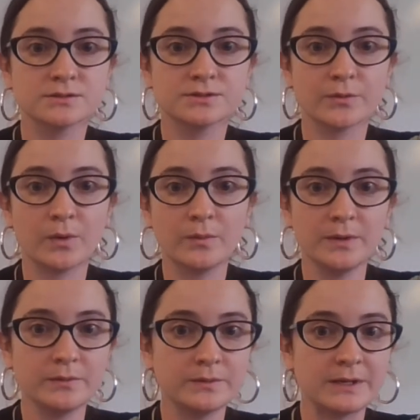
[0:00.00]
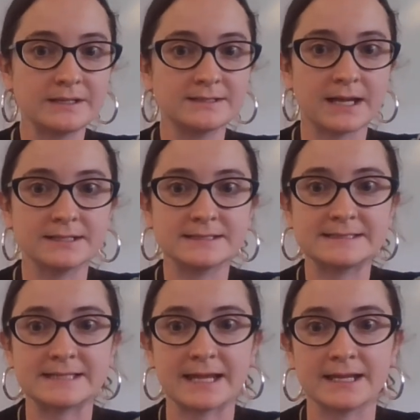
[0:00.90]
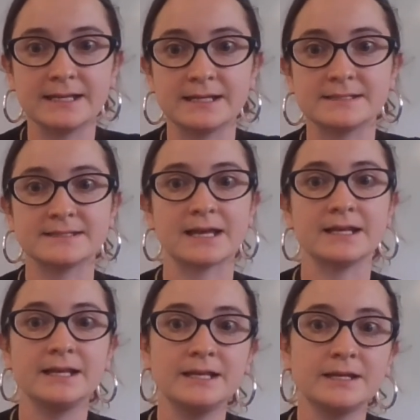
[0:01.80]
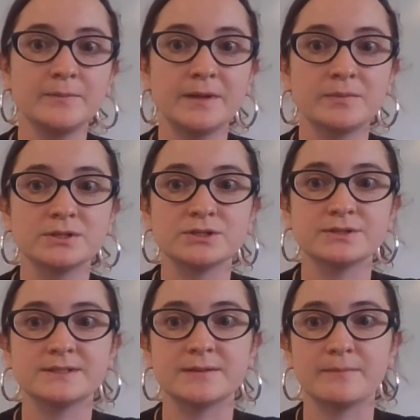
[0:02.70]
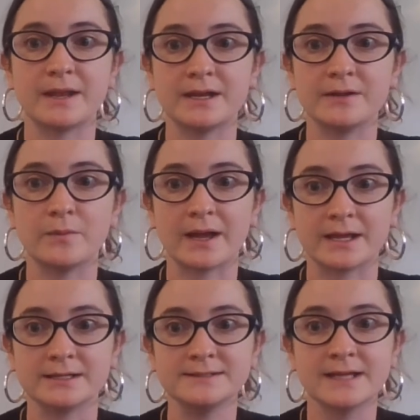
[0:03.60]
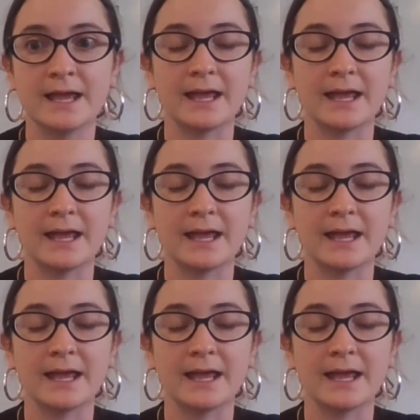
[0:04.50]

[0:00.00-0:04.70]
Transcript: So what we will need to understand is that heat can be produced in many ways